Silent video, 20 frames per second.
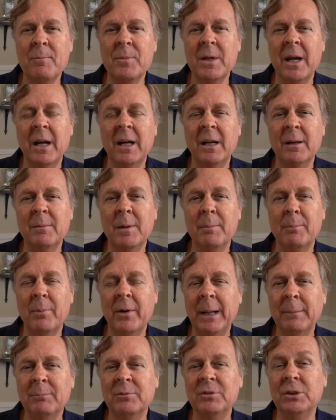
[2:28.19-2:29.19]
and
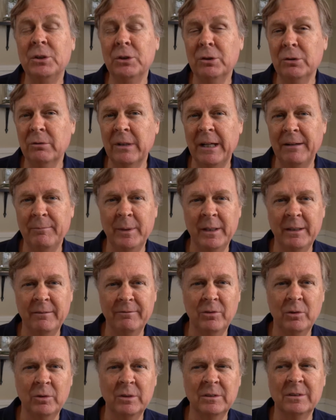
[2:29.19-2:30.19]
perhaps you have been
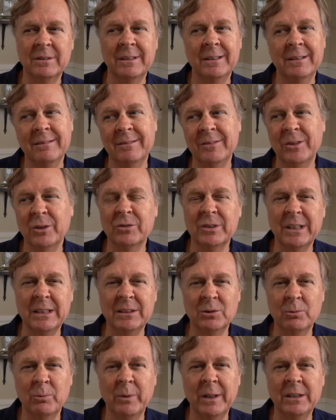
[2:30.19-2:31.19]
influenced in those
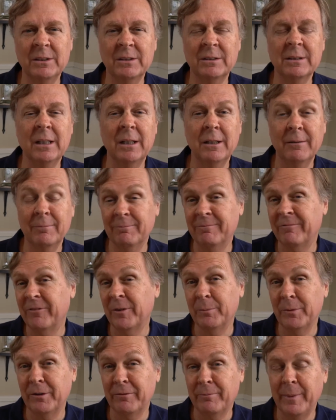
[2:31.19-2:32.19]
kinds of ways
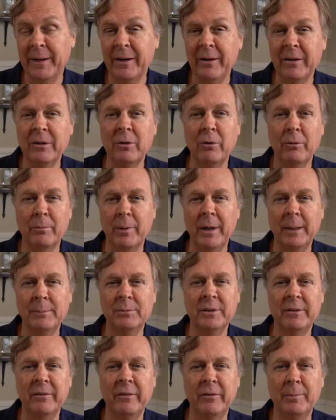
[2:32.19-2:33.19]
from your parent or
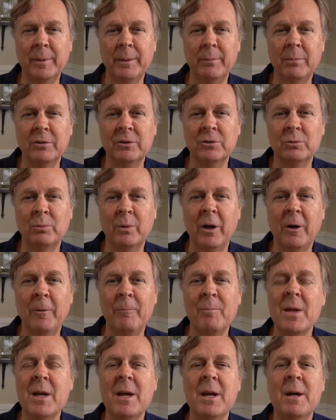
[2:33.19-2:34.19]
perhaps other people as
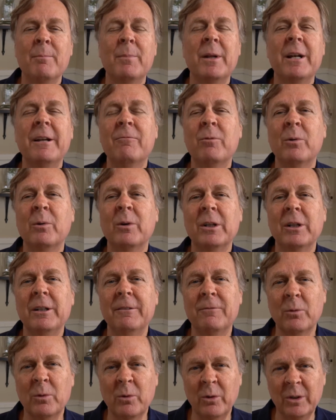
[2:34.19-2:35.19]
well. But if we're
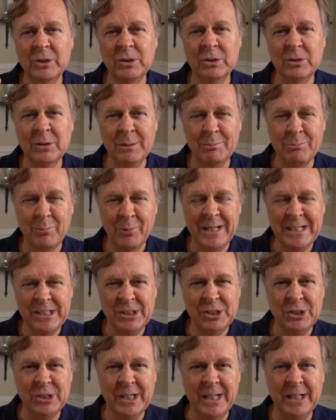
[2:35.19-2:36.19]
going to
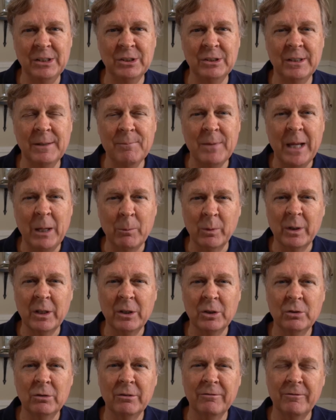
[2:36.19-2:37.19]
embrace change, and we're
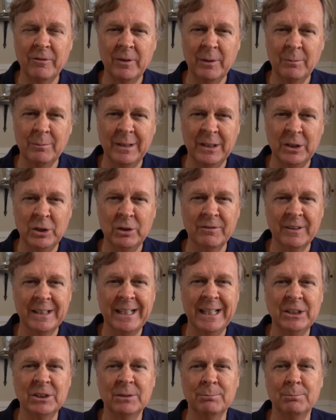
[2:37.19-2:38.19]
going to do it from a
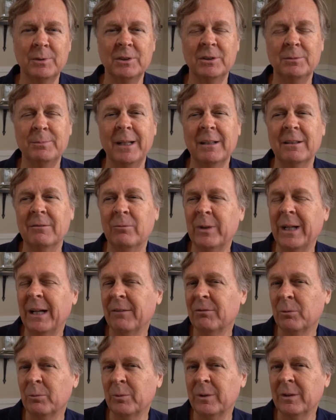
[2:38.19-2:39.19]
unification perspective, we
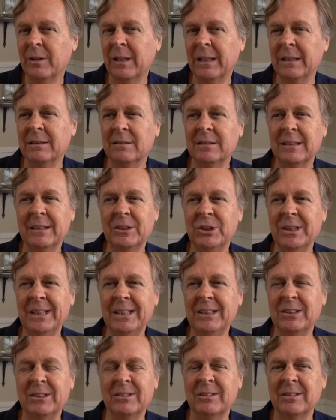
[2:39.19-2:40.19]
have to realize that
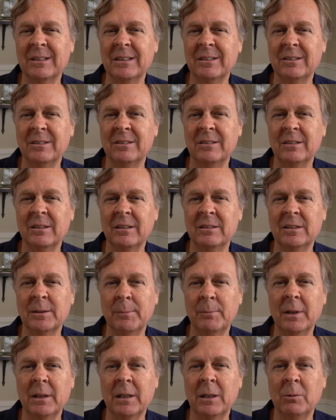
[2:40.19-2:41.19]
change isn't necessarily
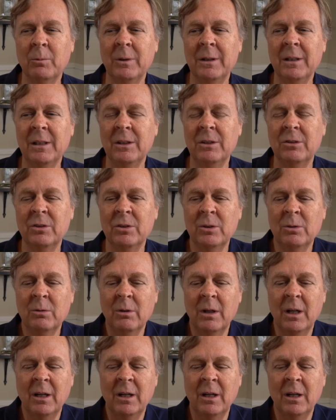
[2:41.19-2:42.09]
something that we need to